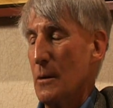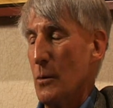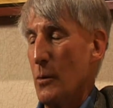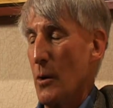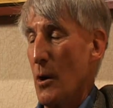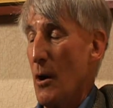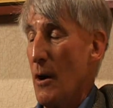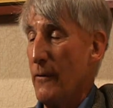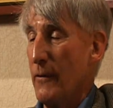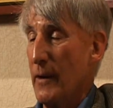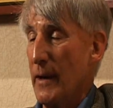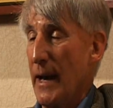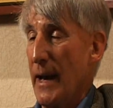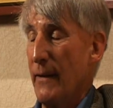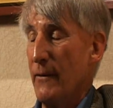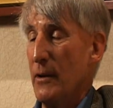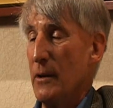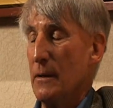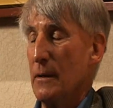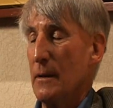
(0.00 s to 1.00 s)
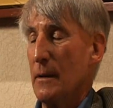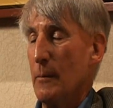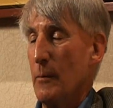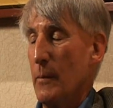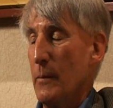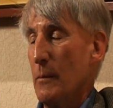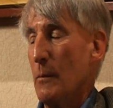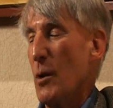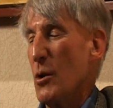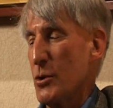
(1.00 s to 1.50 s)
We often have,
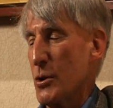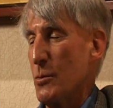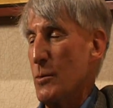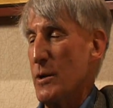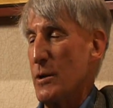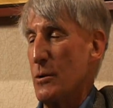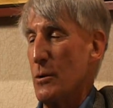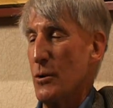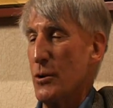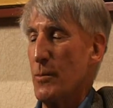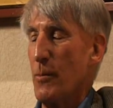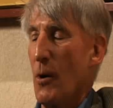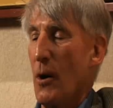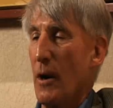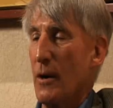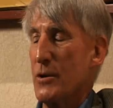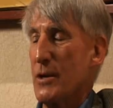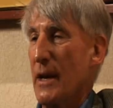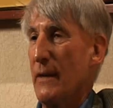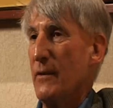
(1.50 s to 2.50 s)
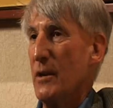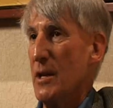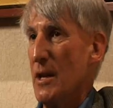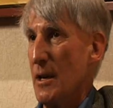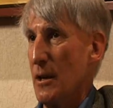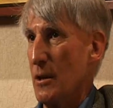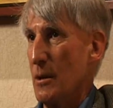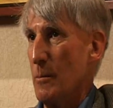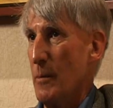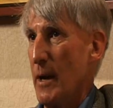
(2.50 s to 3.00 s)
most research parks have an
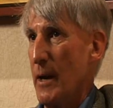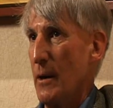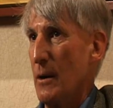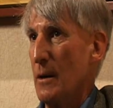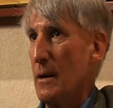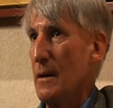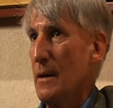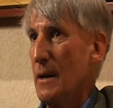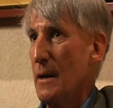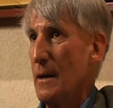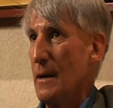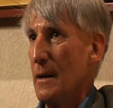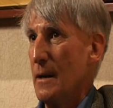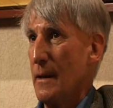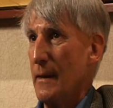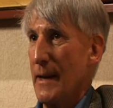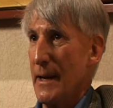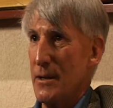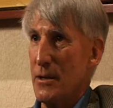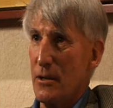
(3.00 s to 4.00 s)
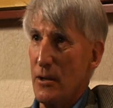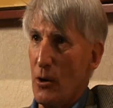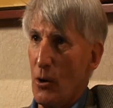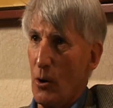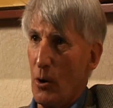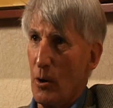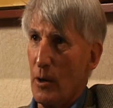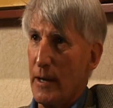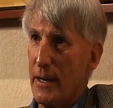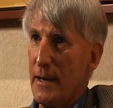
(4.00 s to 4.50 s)
incubator. That's the
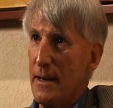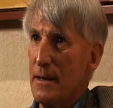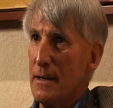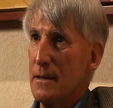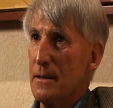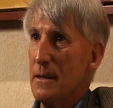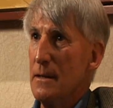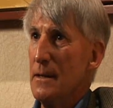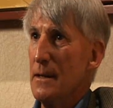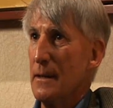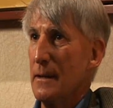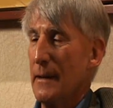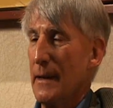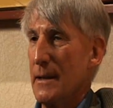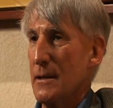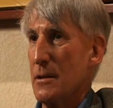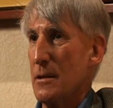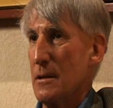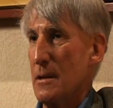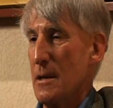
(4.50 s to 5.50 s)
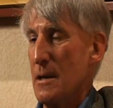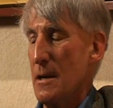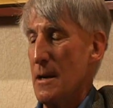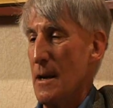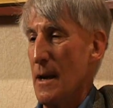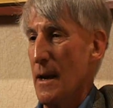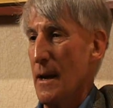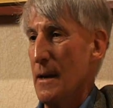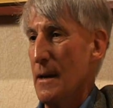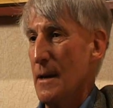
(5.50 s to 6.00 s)
early end. That's
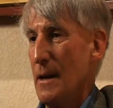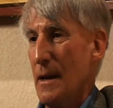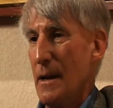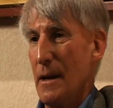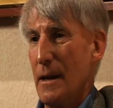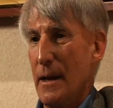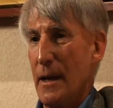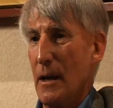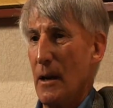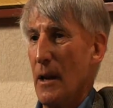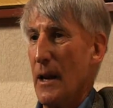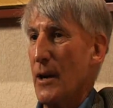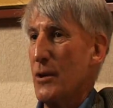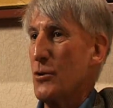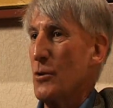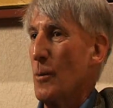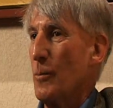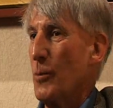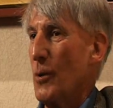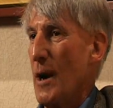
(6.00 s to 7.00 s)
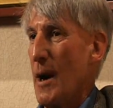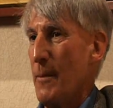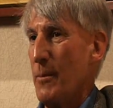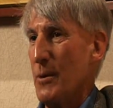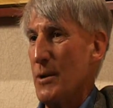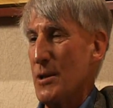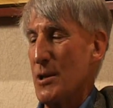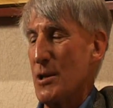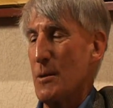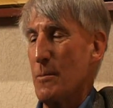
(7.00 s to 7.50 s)
the intellectual
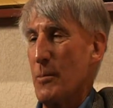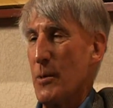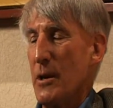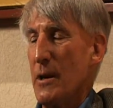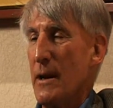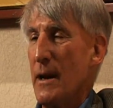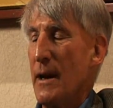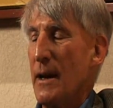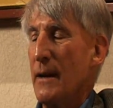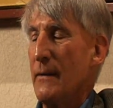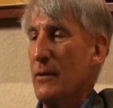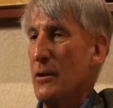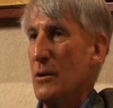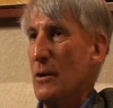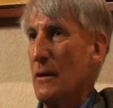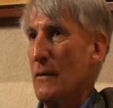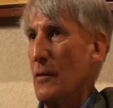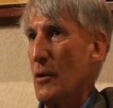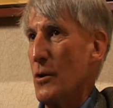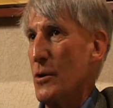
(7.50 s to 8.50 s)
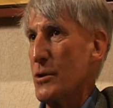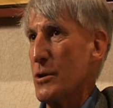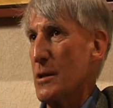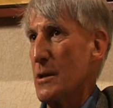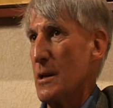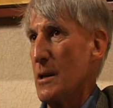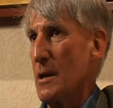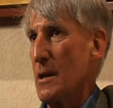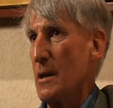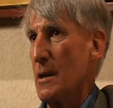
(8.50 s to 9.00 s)
property spin out of a
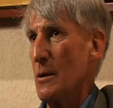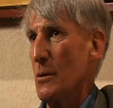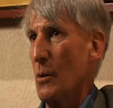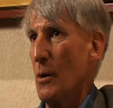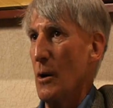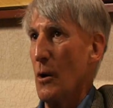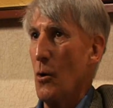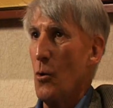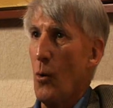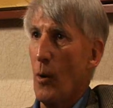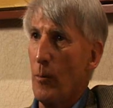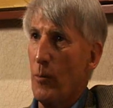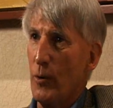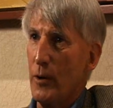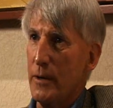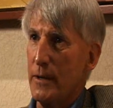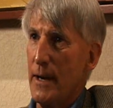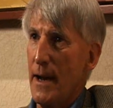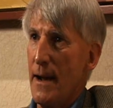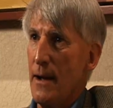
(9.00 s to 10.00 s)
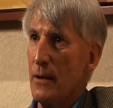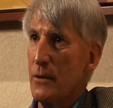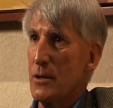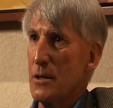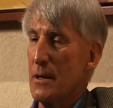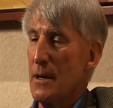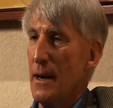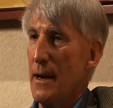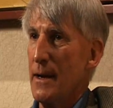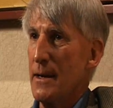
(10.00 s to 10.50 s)
university or a corporate
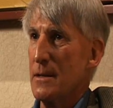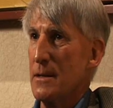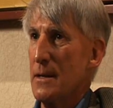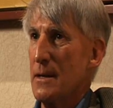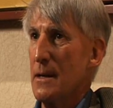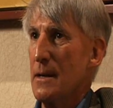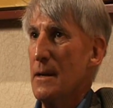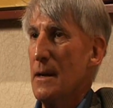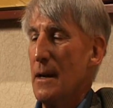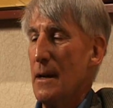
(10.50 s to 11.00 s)
downsizing.